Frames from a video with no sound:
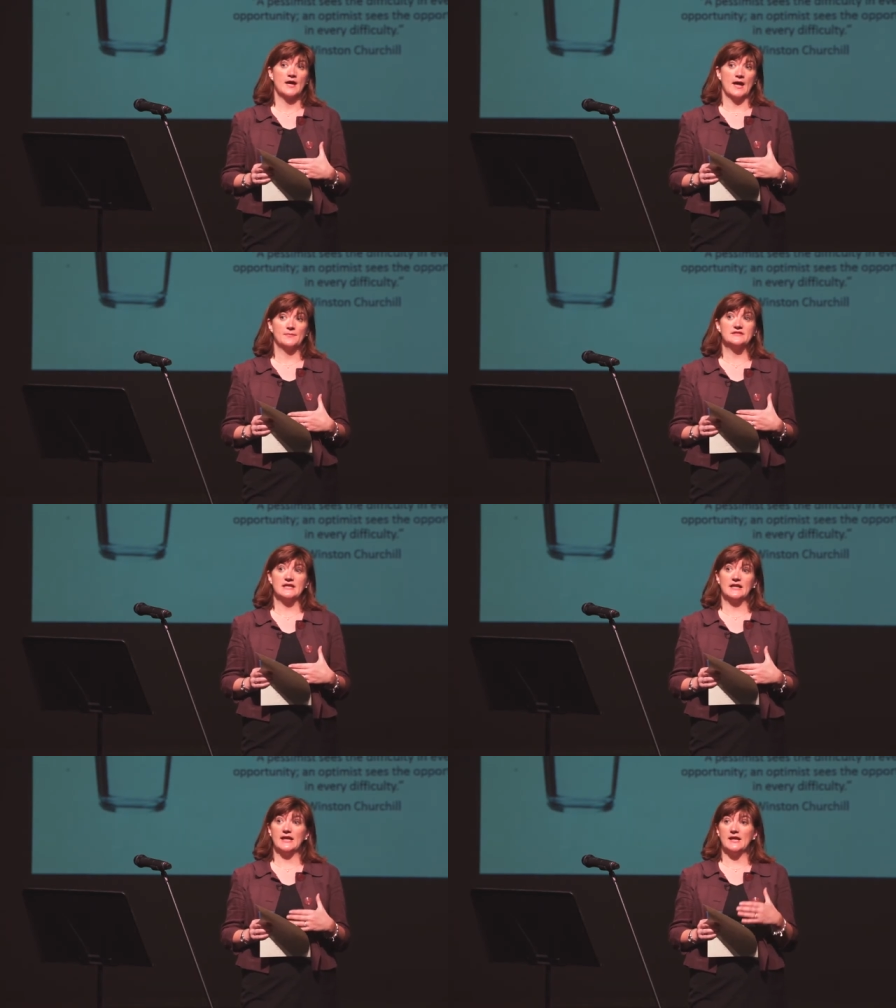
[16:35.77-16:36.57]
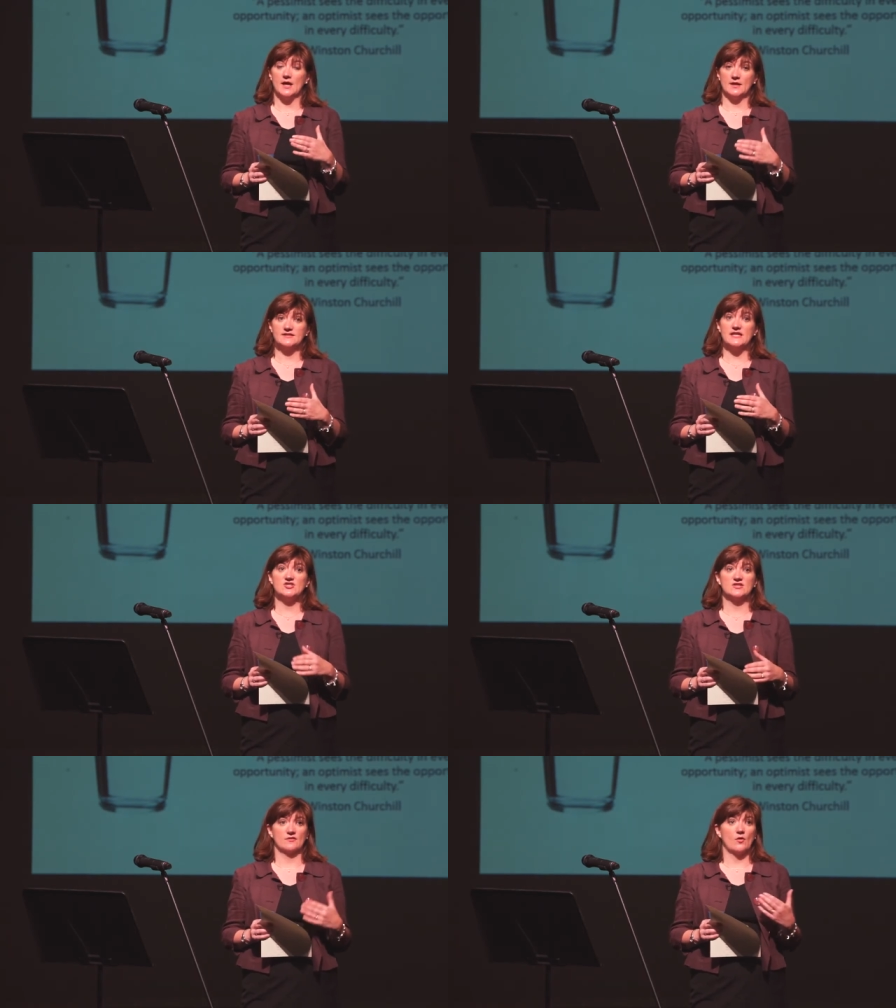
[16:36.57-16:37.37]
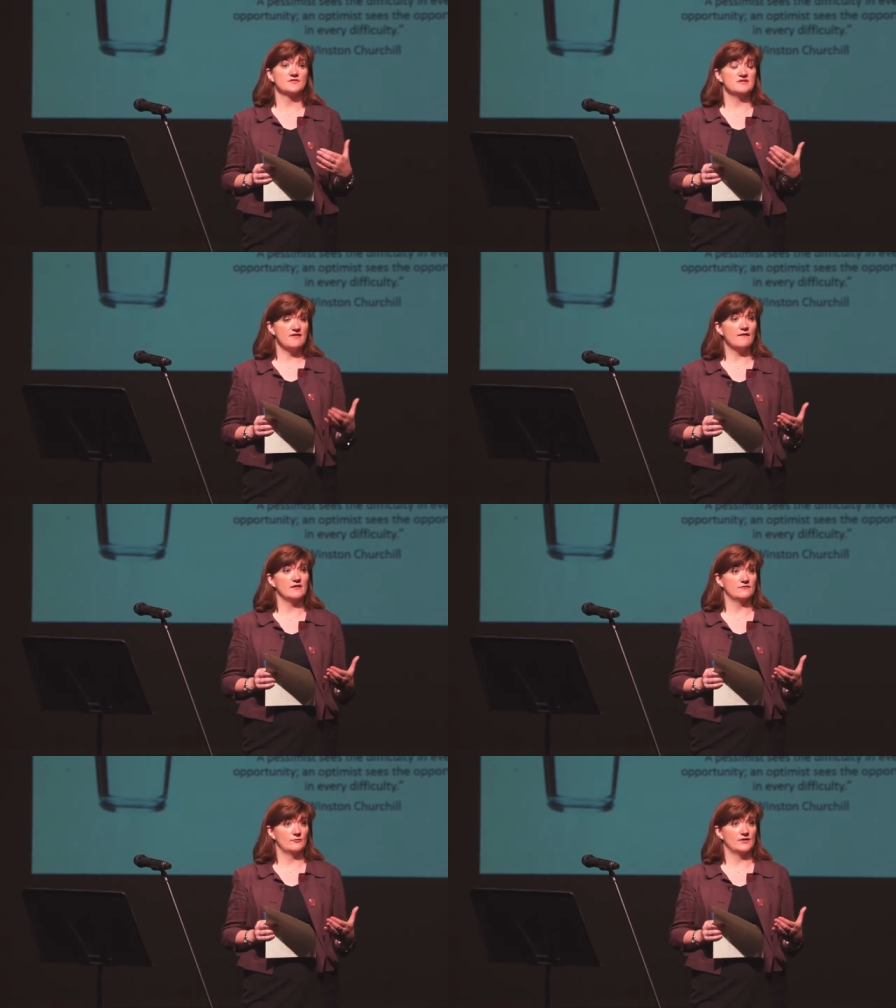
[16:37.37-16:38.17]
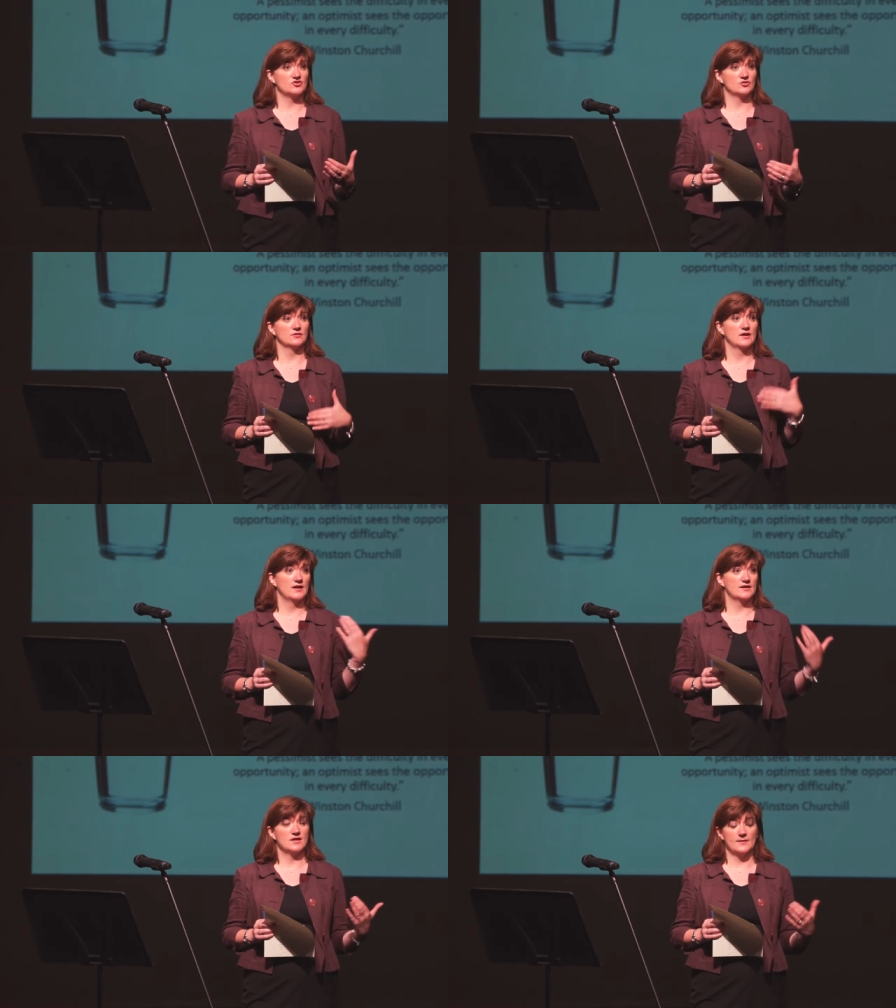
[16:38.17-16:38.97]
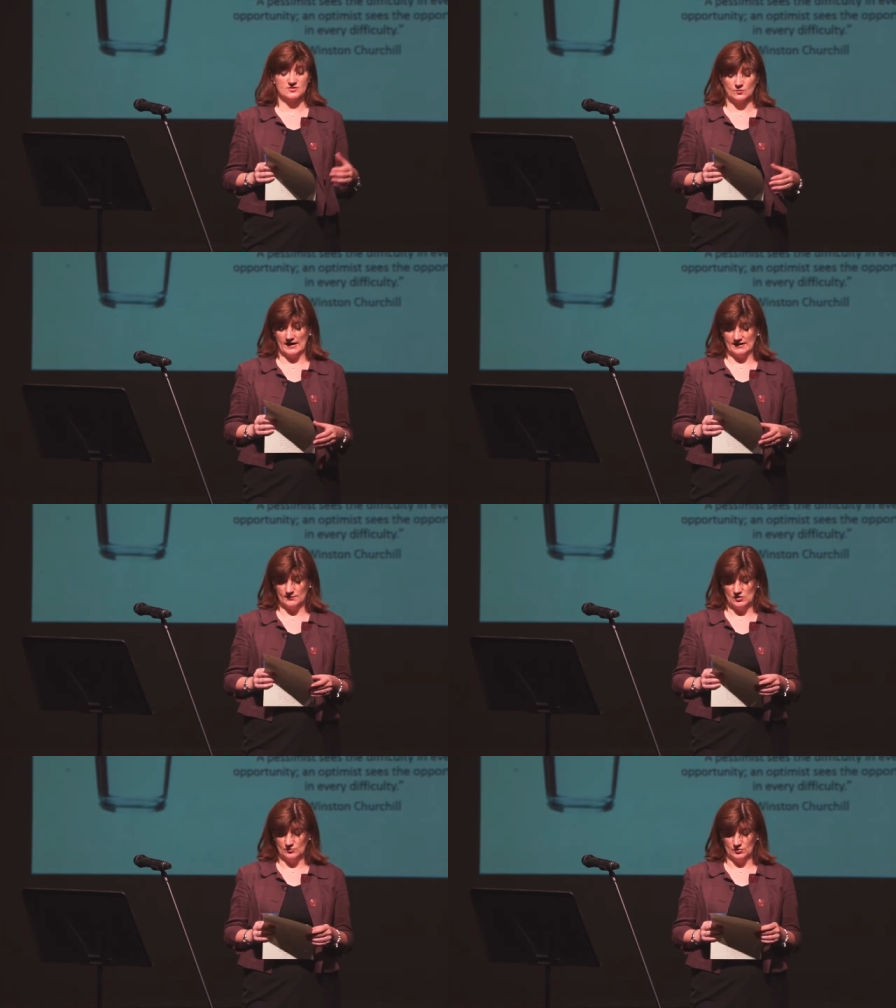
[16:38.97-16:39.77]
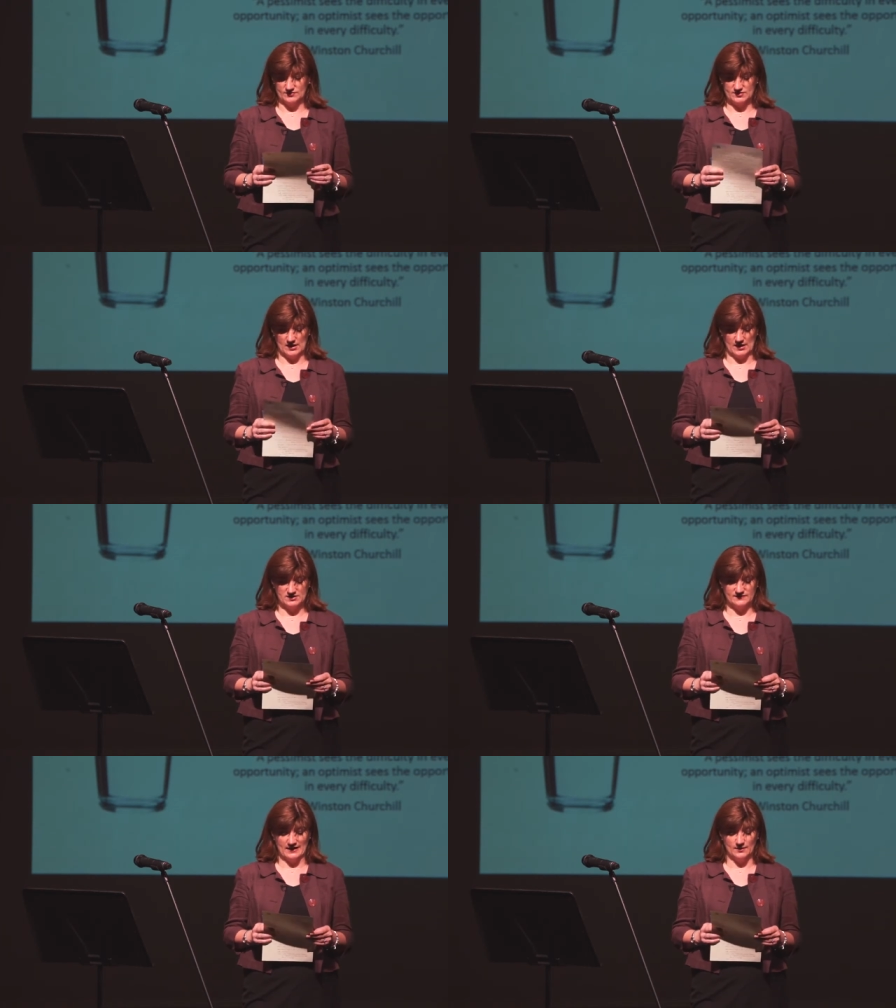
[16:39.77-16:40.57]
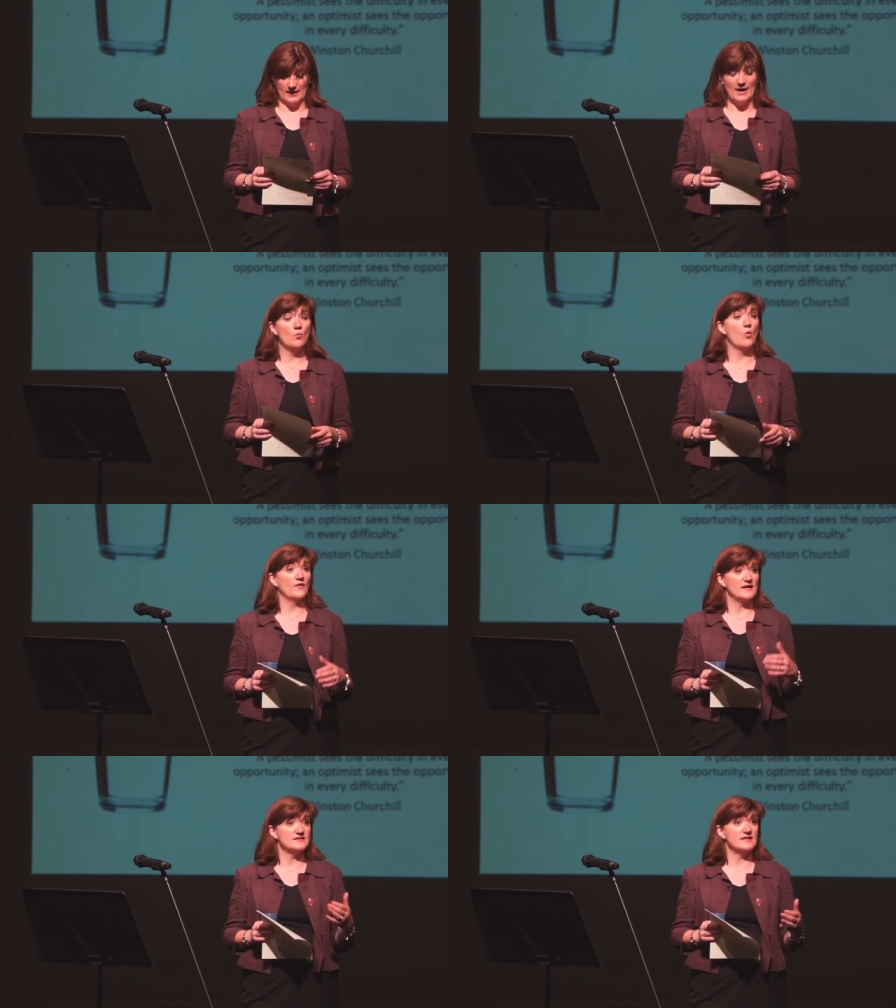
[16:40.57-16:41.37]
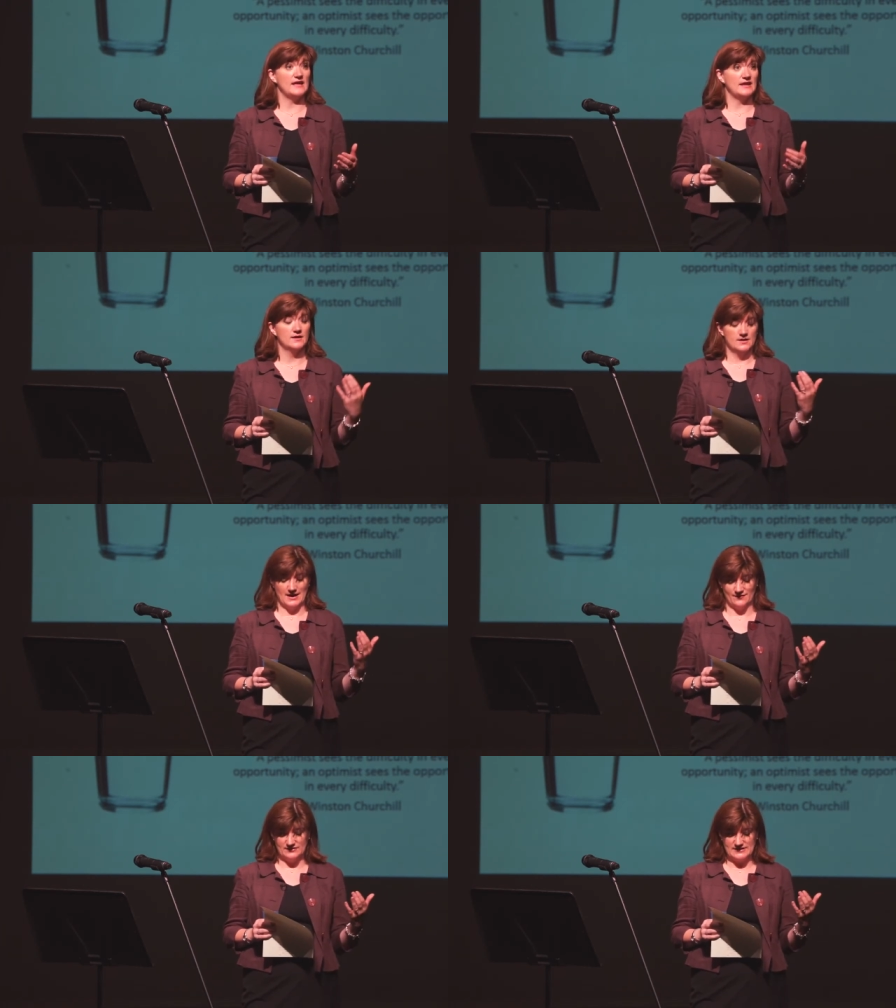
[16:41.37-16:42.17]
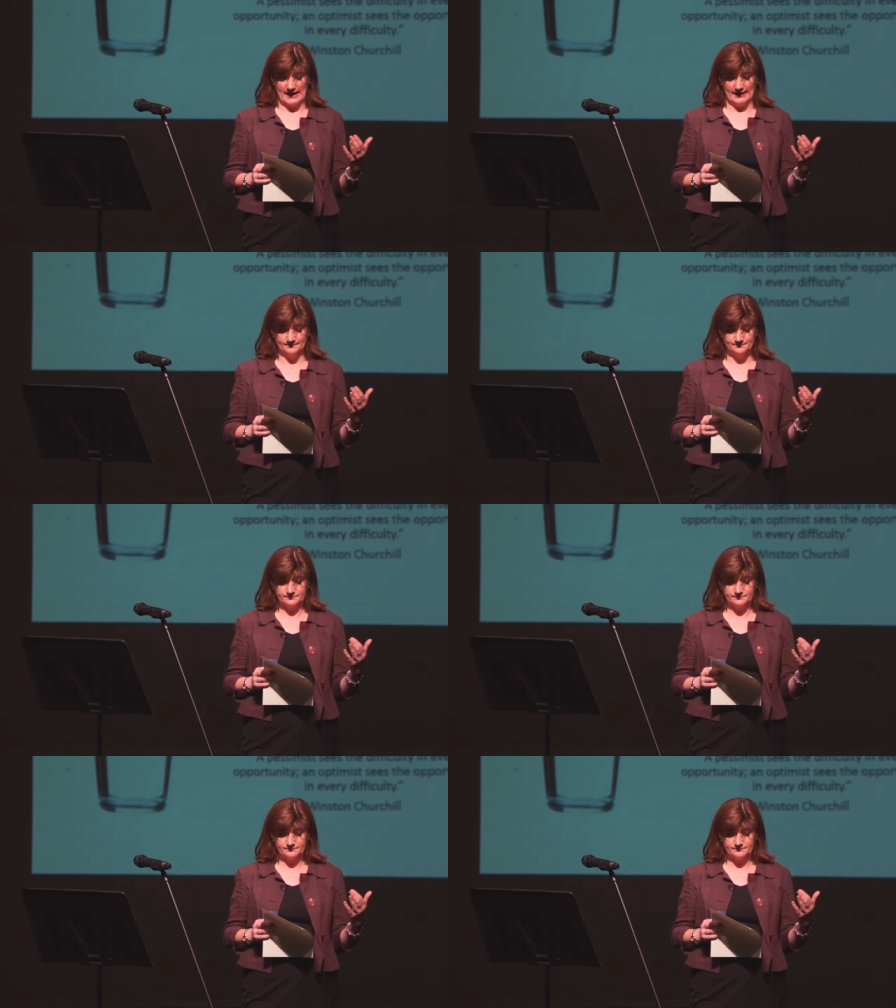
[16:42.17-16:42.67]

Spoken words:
and particularly teachers are obviously very influential in terms of the way that pupils develop and what they see every day.